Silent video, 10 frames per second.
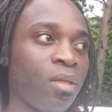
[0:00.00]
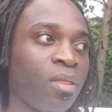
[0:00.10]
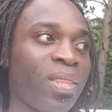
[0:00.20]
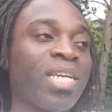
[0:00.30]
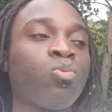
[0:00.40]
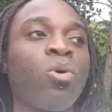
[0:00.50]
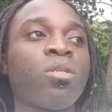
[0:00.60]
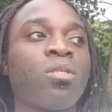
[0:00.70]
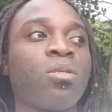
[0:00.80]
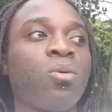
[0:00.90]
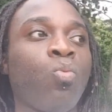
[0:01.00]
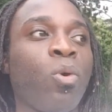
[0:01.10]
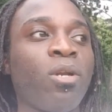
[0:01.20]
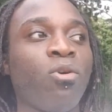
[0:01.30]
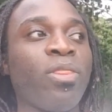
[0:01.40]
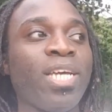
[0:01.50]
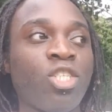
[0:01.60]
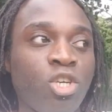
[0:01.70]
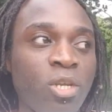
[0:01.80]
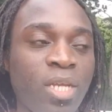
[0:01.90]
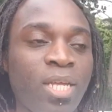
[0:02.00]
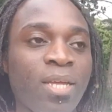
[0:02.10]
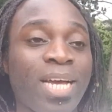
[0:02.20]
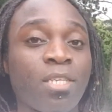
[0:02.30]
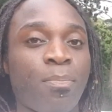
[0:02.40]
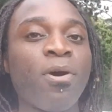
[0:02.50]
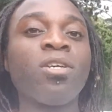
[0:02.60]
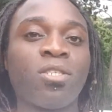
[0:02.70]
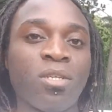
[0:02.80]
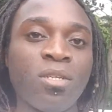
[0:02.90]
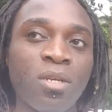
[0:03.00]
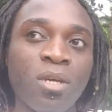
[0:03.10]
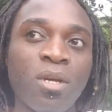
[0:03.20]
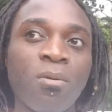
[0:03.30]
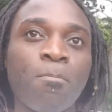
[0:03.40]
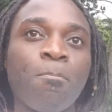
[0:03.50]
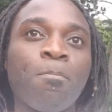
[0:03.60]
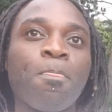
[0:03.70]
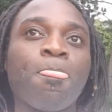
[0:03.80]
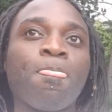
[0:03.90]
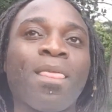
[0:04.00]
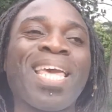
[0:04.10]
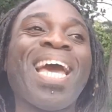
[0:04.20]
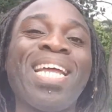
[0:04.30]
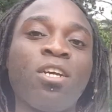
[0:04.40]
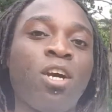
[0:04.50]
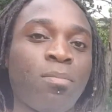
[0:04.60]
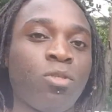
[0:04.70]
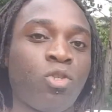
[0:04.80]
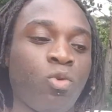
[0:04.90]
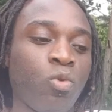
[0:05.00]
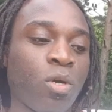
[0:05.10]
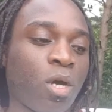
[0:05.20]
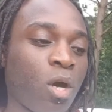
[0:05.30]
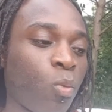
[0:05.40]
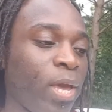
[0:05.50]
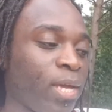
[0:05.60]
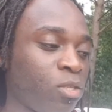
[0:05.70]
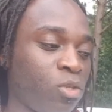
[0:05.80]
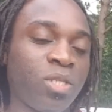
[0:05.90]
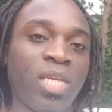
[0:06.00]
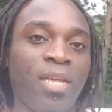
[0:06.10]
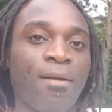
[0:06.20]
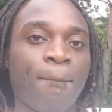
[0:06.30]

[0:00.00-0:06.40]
That's what one on their journey as a person can come to awaken to see.